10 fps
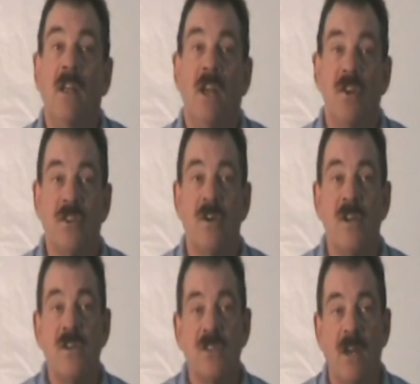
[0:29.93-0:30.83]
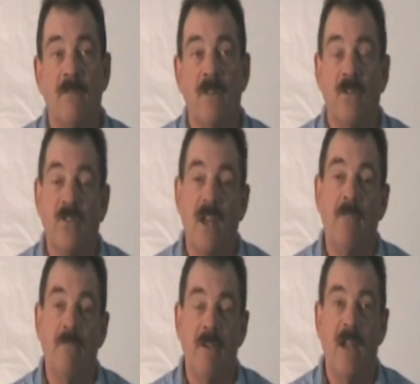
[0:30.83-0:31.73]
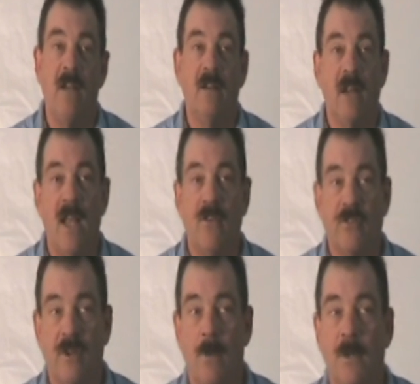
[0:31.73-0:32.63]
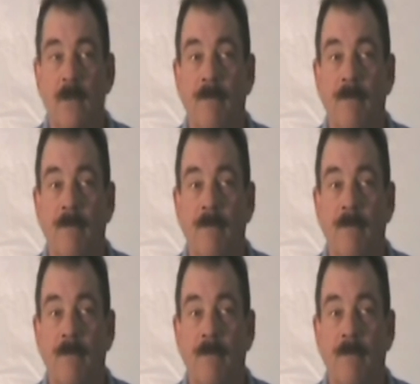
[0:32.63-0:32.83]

Attorneys suffered the same fate last summer.